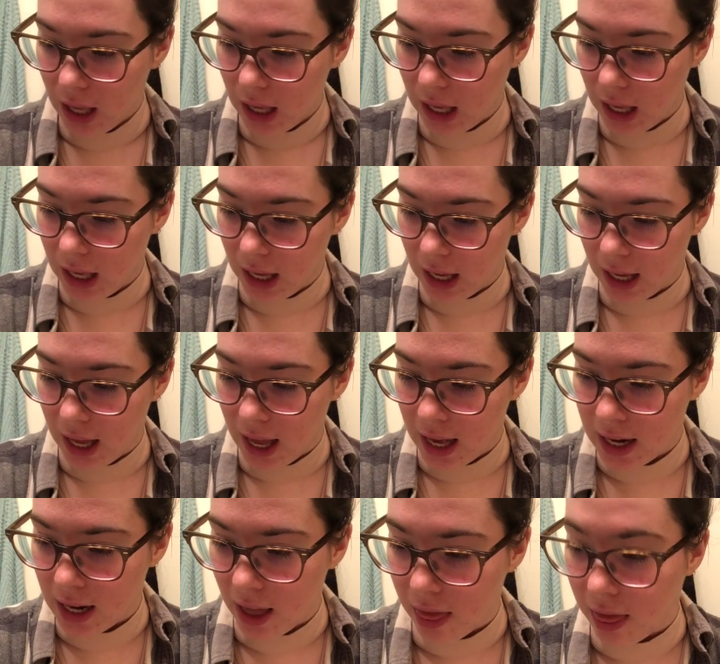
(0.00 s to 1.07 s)
And
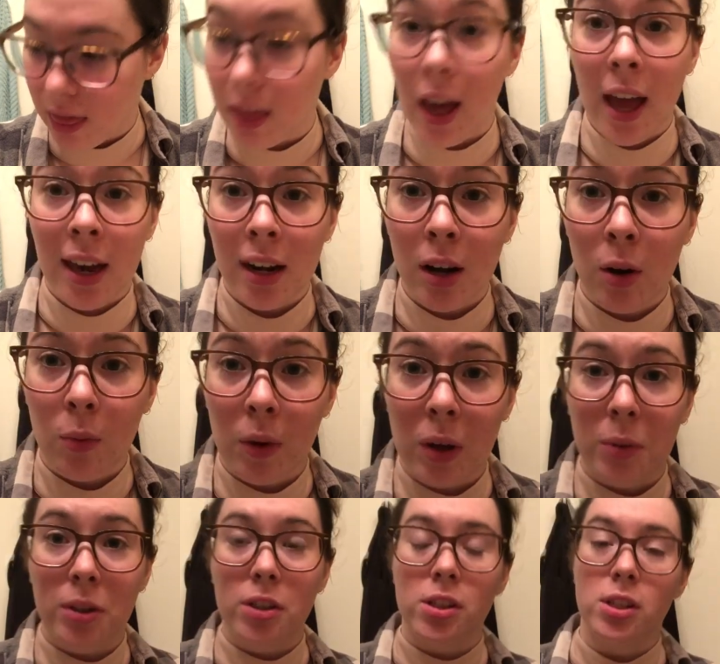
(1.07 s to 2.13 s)
then we
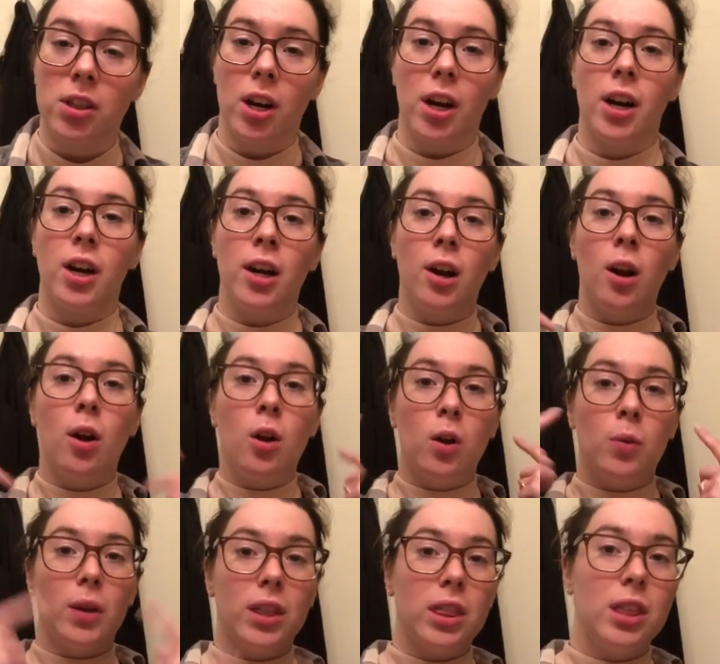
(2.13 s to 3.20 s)
will start
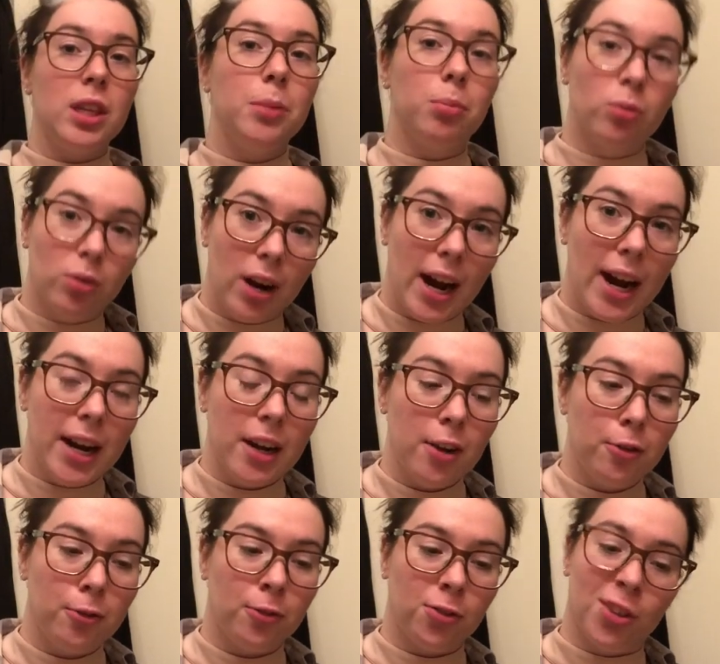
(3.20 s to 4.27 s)
with the Bride of
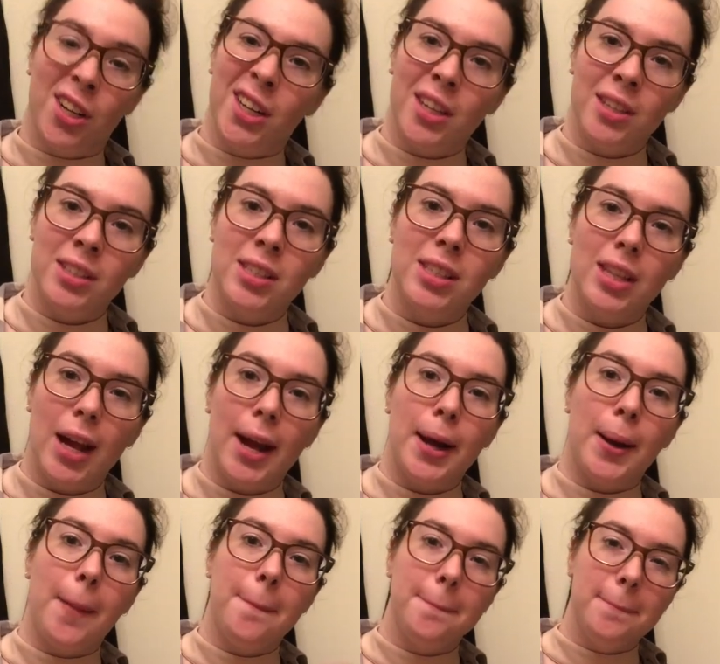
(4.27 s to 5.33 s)
Frankenstein
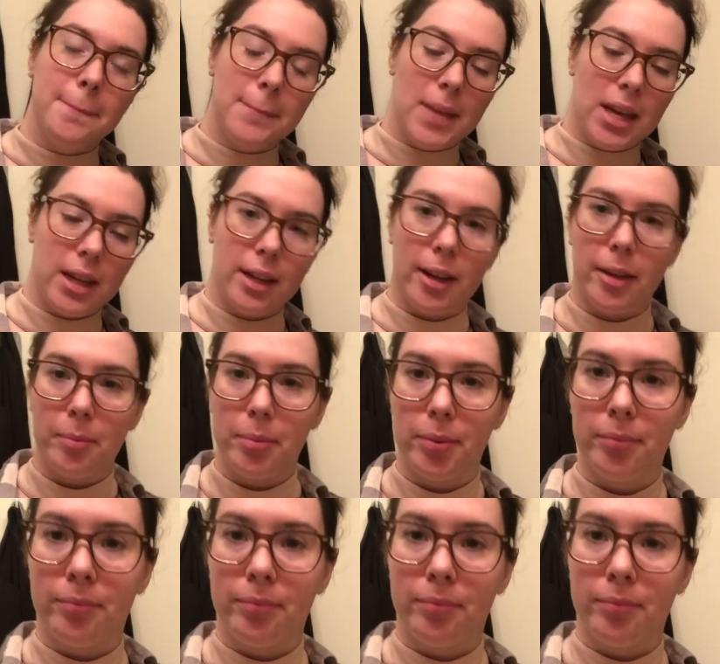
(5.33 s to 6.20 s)
makeup.